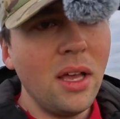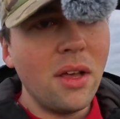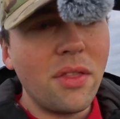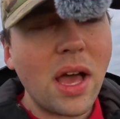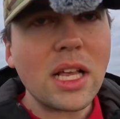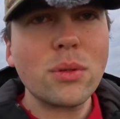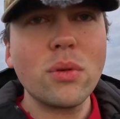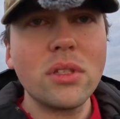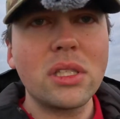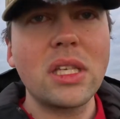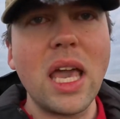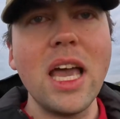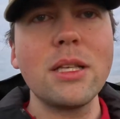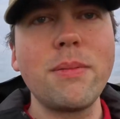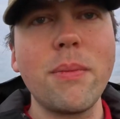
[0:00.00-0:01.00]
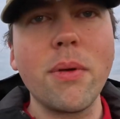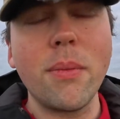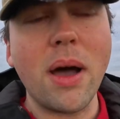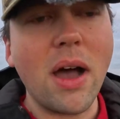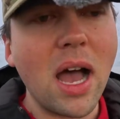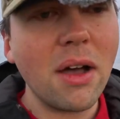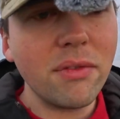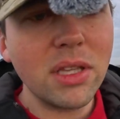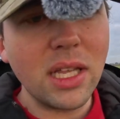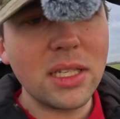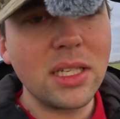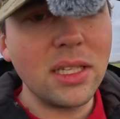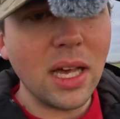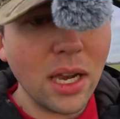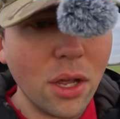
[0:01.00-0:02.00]
That's what scares people about having
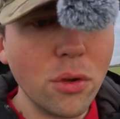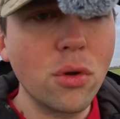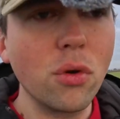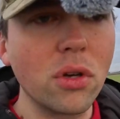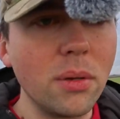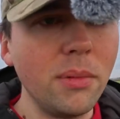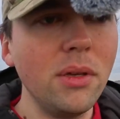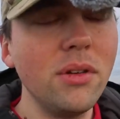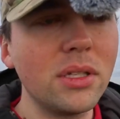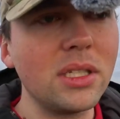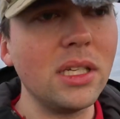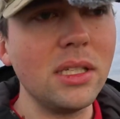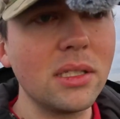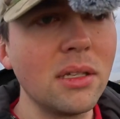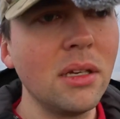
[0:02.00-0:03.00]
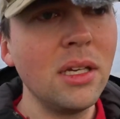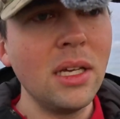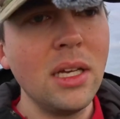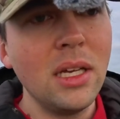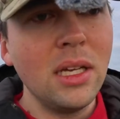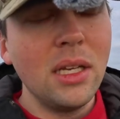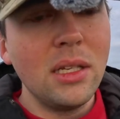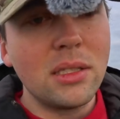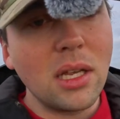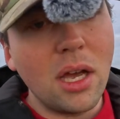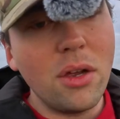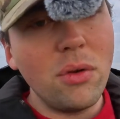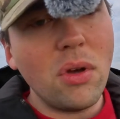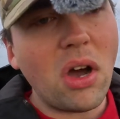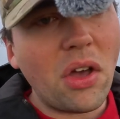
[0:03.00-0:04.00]
this in their local communities.
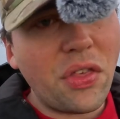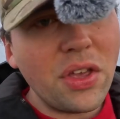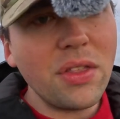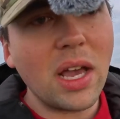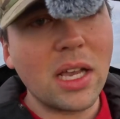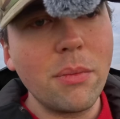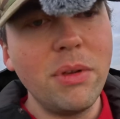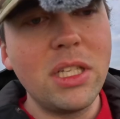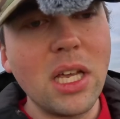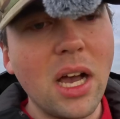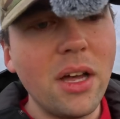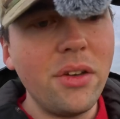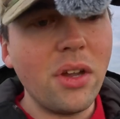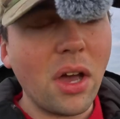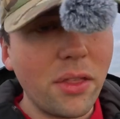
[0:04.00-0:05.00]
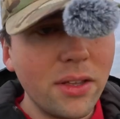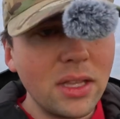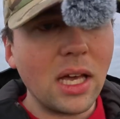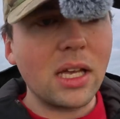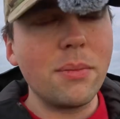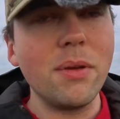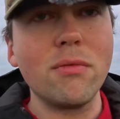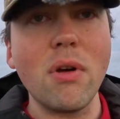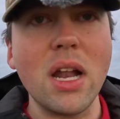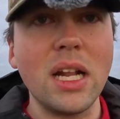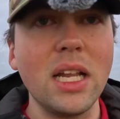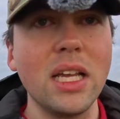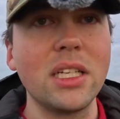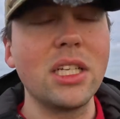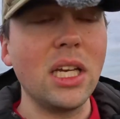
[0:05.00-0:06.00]
So I think that can be done. I think that can be
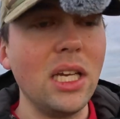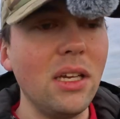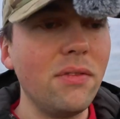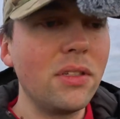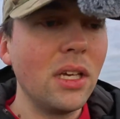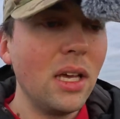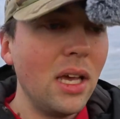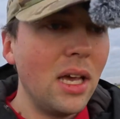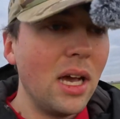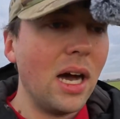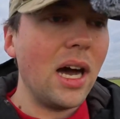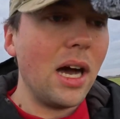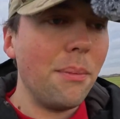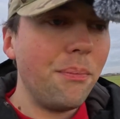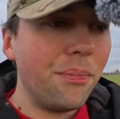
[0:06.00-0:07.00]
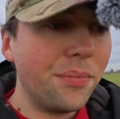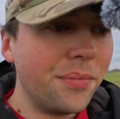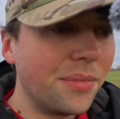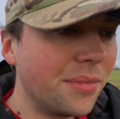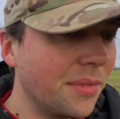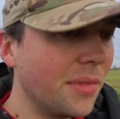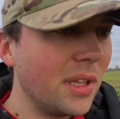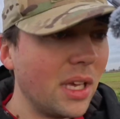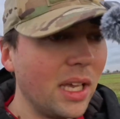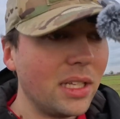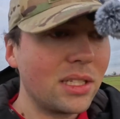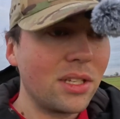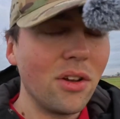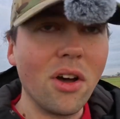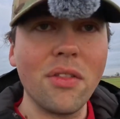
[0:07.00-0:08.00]
readily achieved.
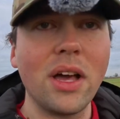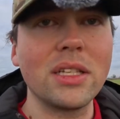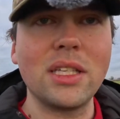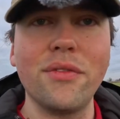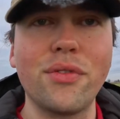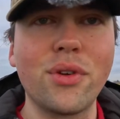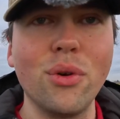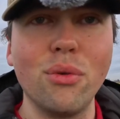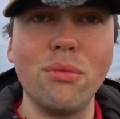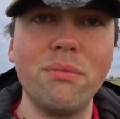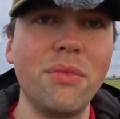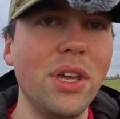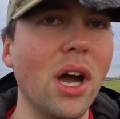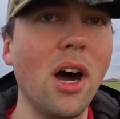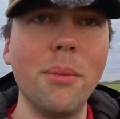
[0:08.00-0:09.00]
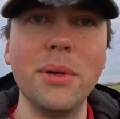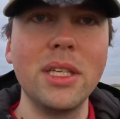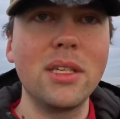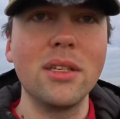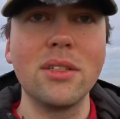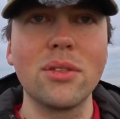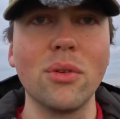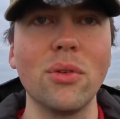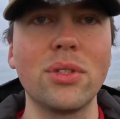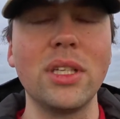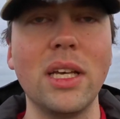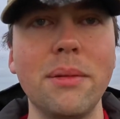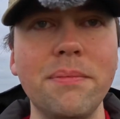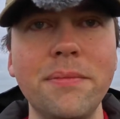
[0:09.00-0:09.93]
It's not that difficult. The army can sort it.